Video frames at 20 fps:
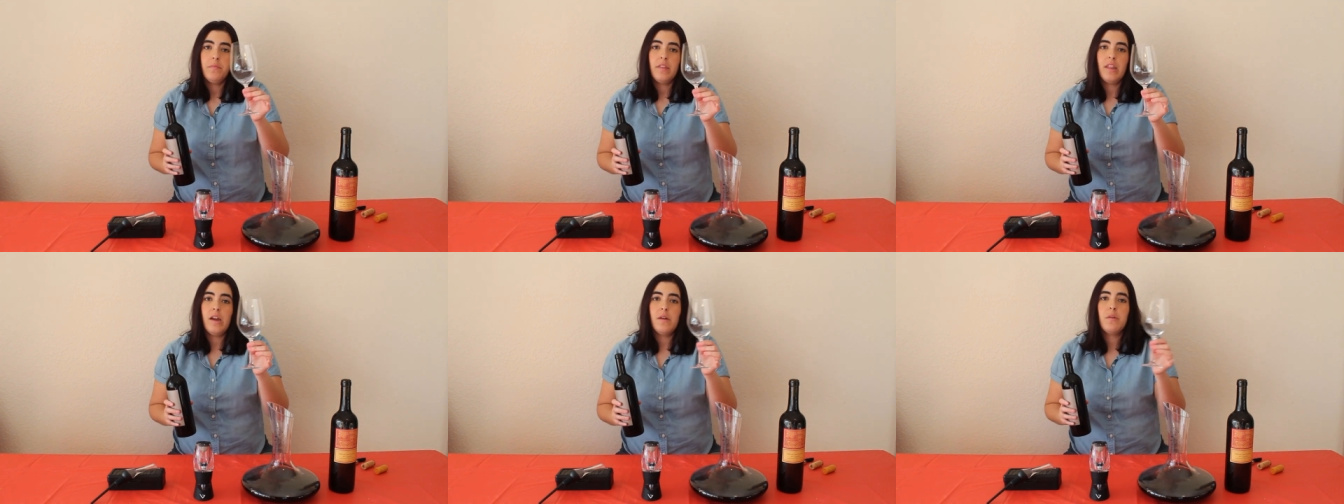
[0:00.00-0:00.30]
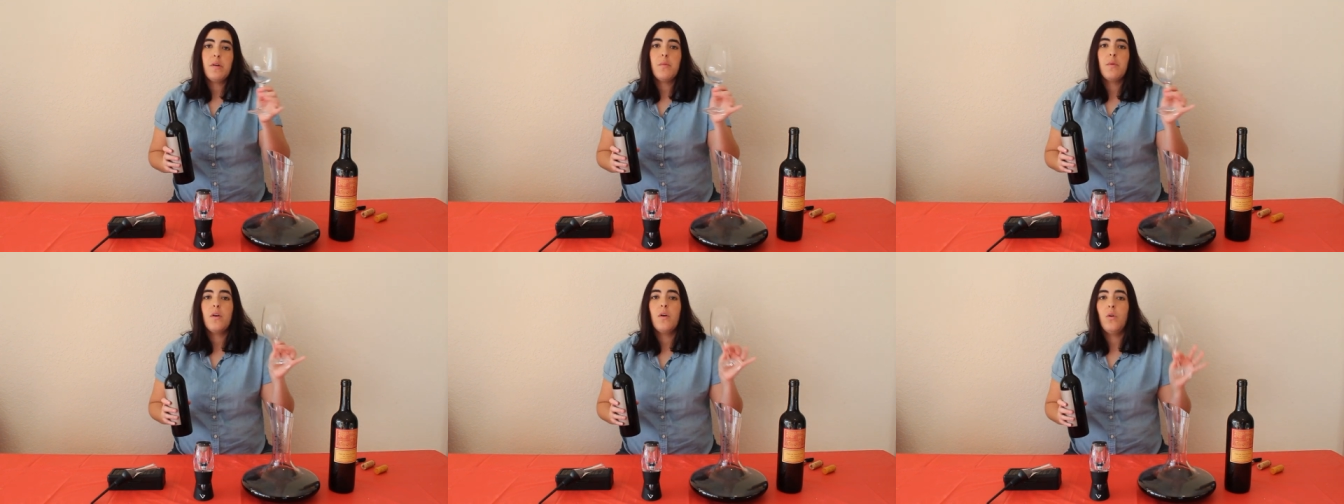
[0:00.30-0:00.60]

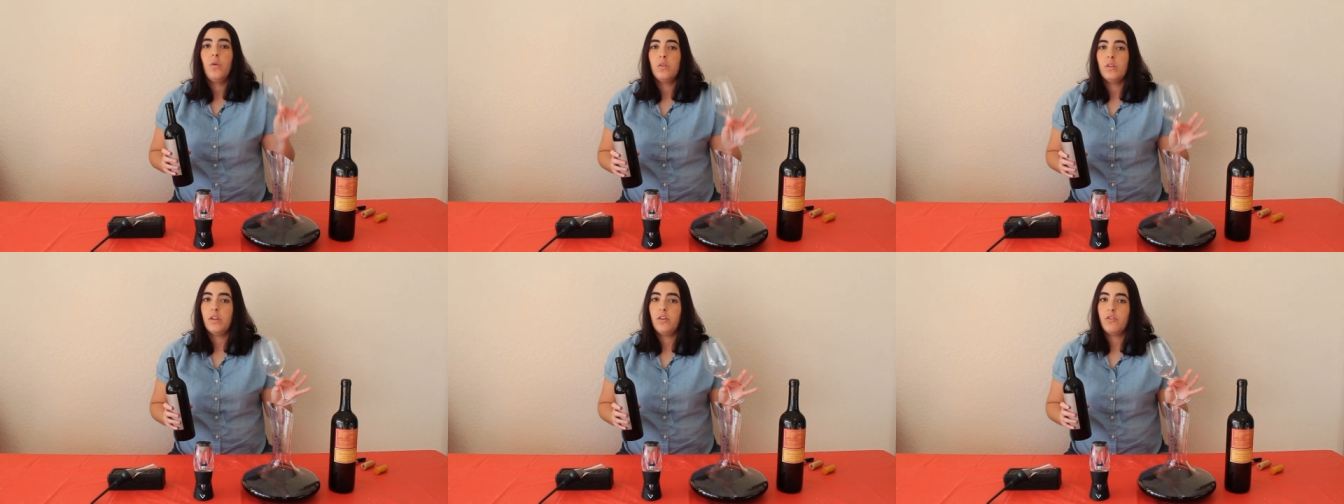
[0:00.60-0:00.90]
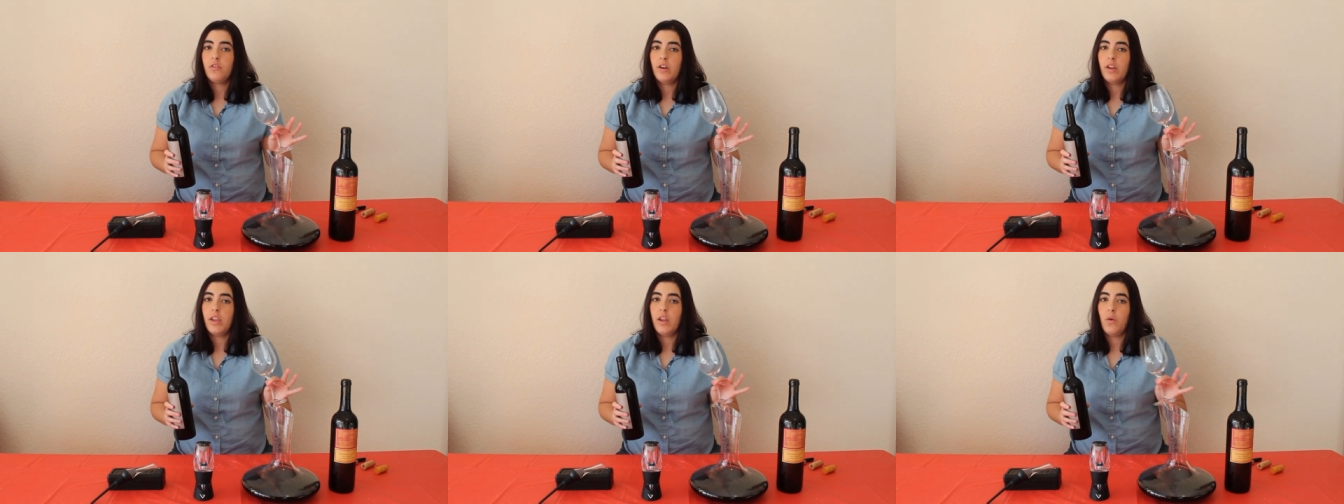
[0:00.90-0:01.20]
That way we're only
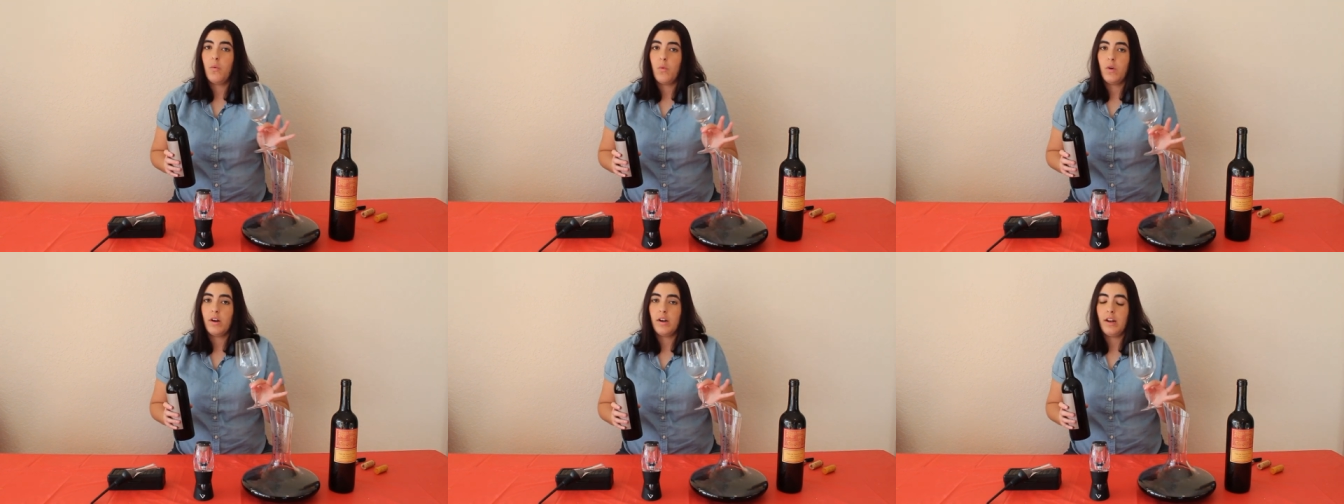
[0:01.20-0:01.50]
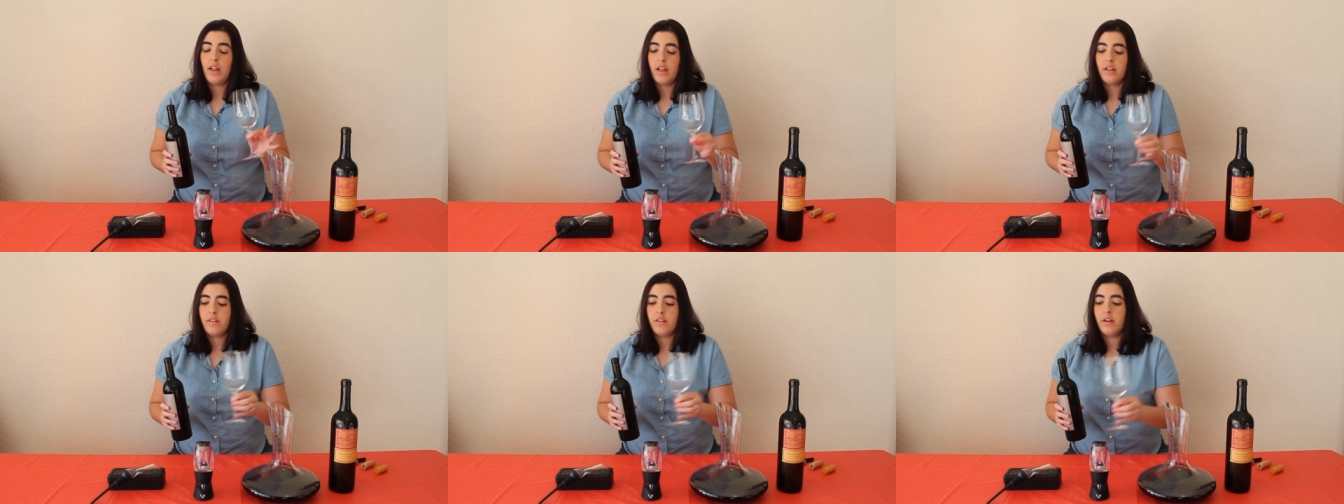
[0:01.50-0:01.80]
drinking one
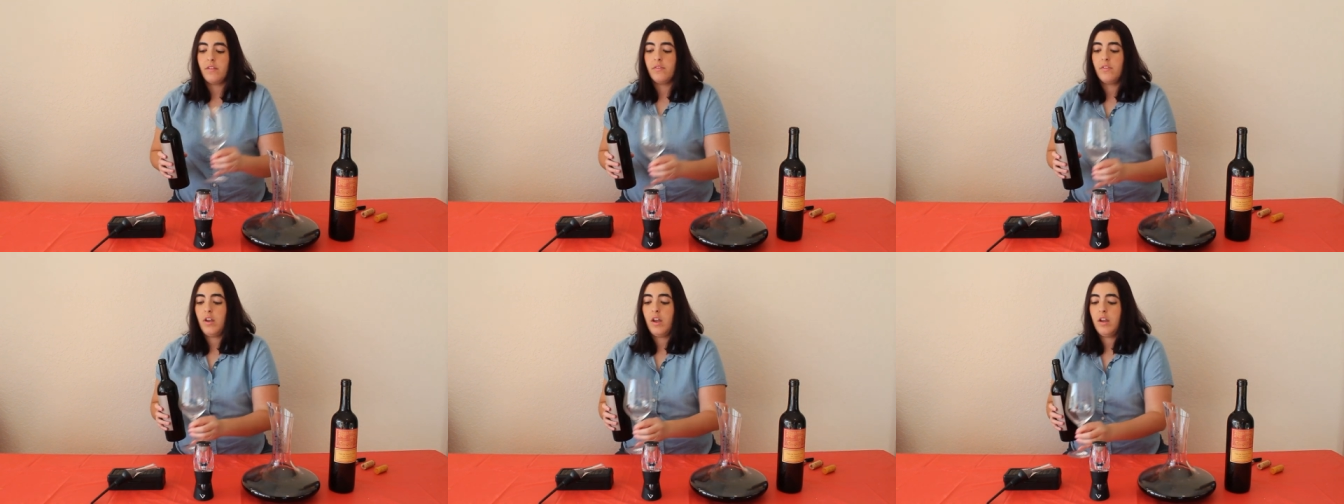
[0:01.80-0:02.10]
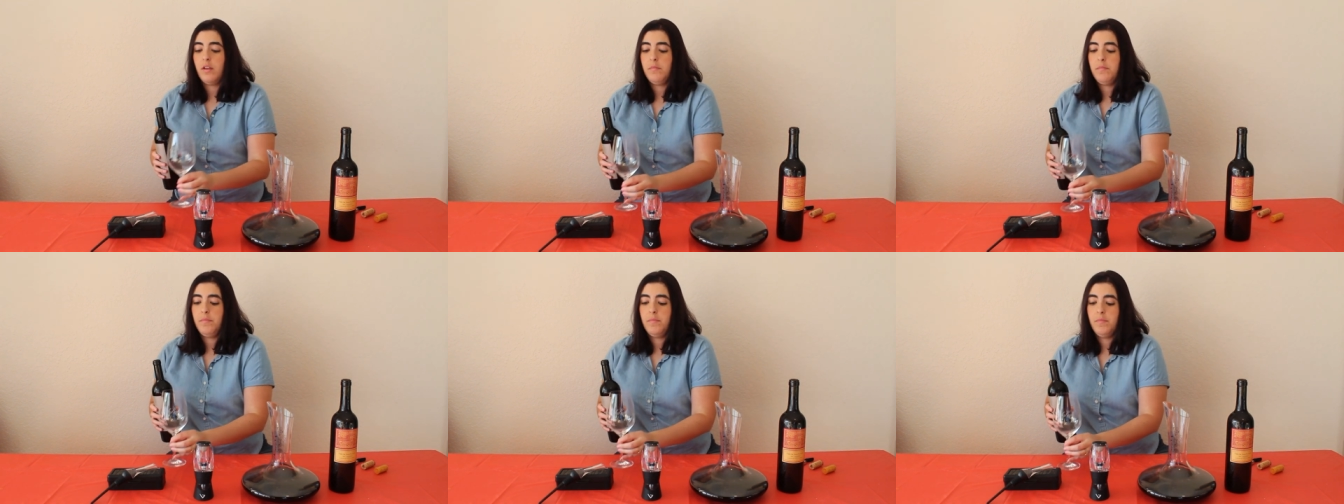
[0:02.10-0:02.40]
glass at a
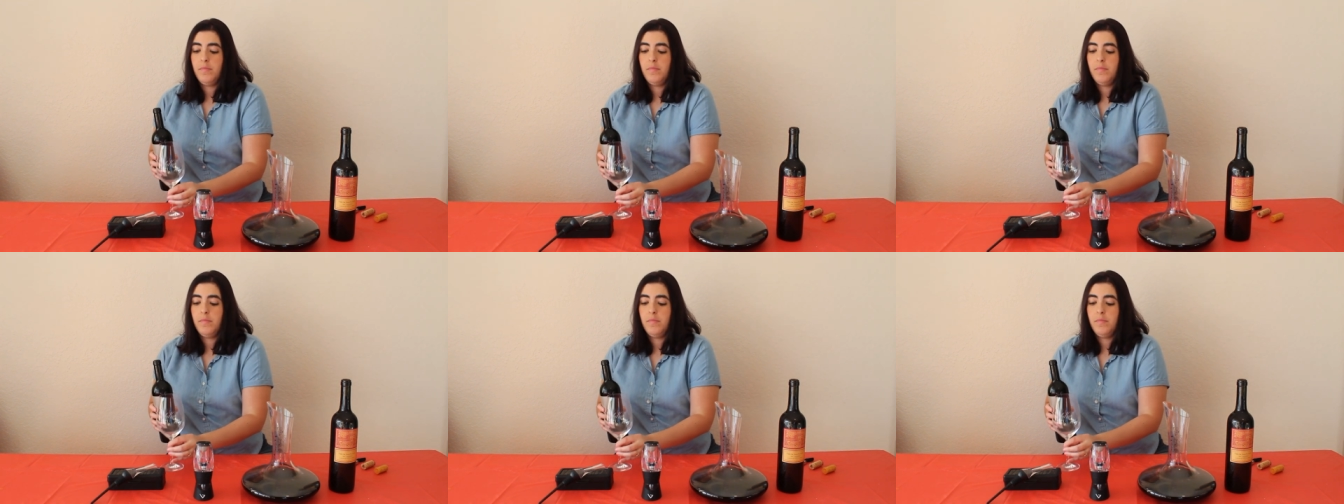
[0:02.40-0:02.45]
time.